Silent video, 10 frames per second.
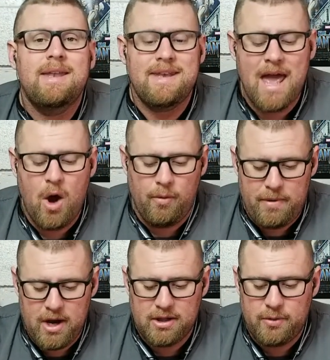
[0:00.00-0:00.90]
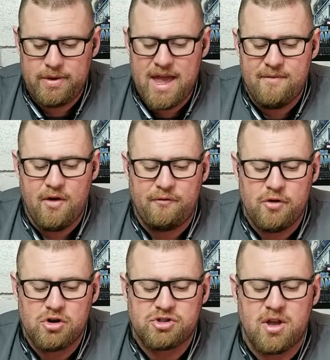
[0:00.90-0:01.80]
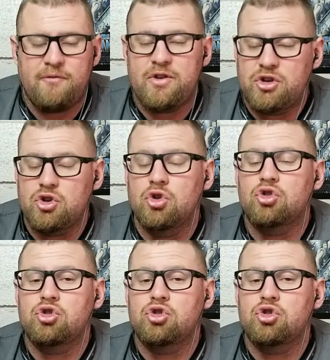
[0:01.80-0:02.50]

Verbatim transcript: Now, apparently, we have our first official